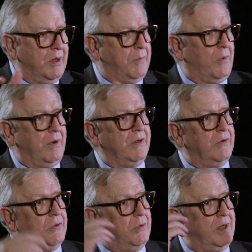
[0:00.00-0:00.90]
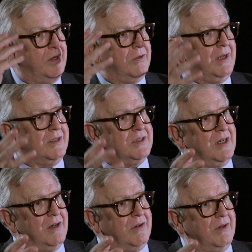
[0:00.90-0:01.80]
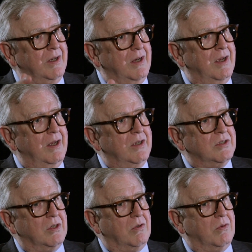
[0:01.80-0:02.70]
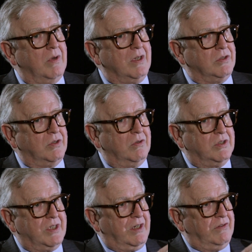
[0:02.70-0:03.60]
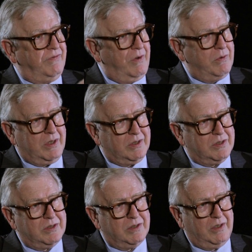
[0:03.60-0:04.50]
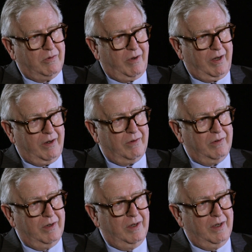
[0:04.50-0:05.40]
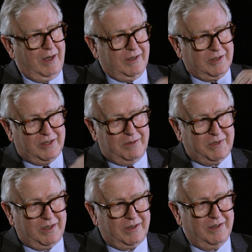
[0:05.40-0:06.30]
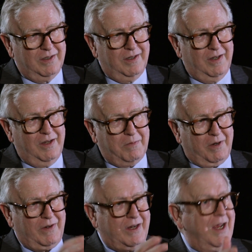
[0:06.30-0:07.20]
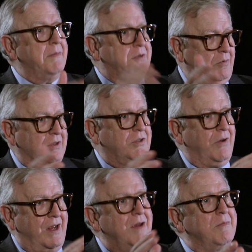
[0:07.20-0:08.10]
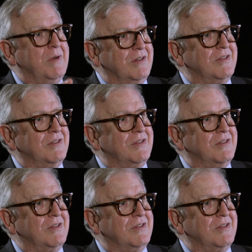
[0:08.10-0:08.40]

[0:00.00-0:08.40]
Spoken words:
airport. You hear that sound. So as a journalist, I can focus in radio on the subject, but if I capture what's called ambient